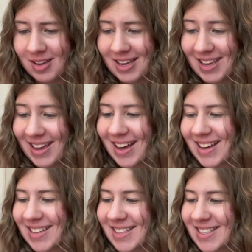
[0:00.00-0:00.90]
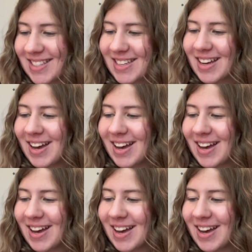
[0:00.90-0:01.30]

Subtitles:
Yes.